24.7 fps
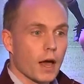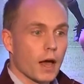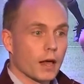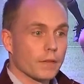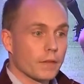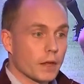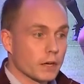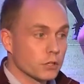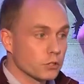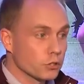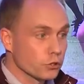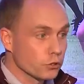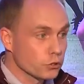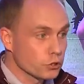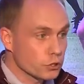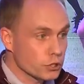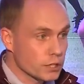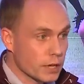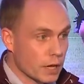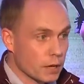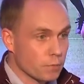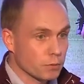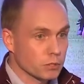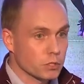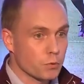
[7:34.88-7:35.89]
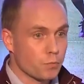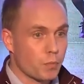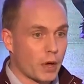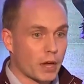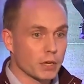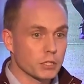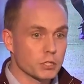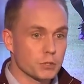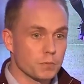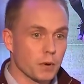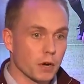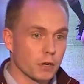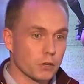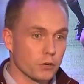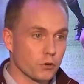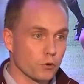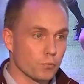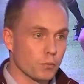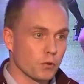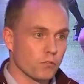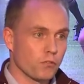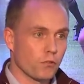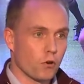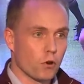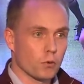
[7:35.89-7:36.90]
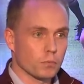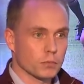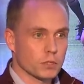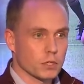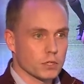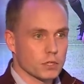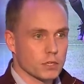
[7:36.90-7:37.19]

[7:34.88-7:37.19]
And then you're just able to benchmark your performance